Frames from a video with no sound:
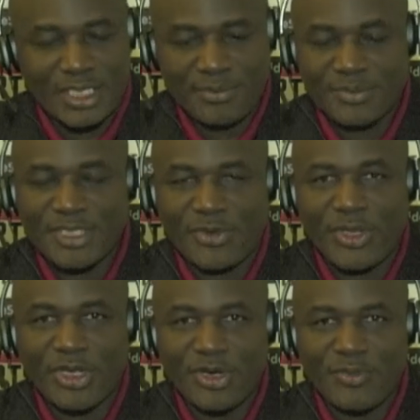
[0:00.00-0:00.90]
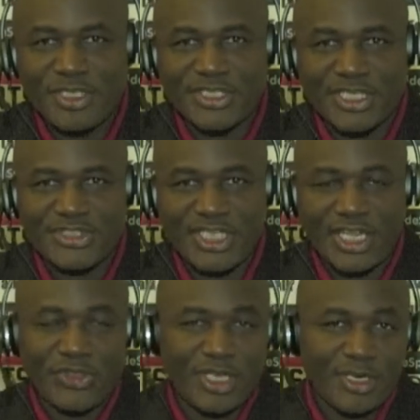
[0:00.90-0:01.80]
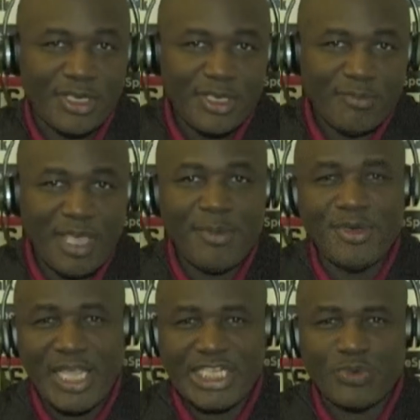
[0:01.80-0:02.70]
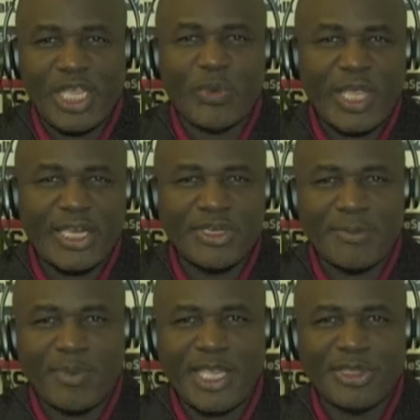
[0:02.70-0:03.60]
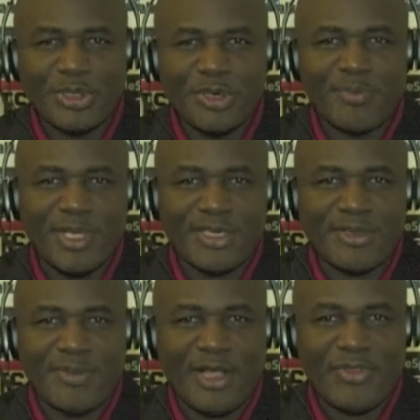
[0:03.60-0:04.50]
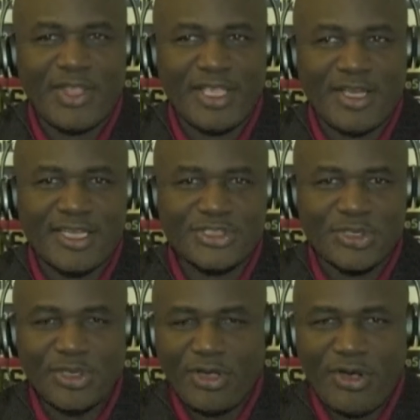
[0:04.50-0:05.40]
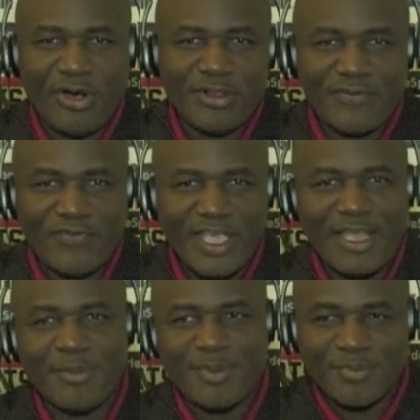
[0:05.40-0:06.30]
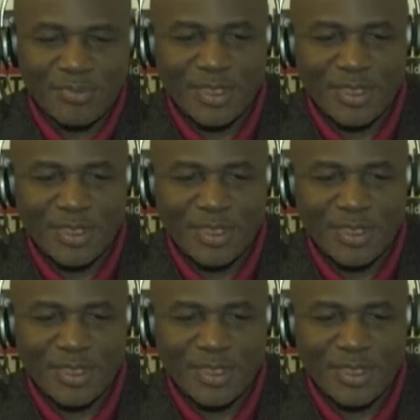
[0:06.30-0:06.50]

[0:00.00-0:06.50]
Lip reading: Yep, there we go, and we shall see. And then maybe next week we can debate a little bit about the Hall of Fame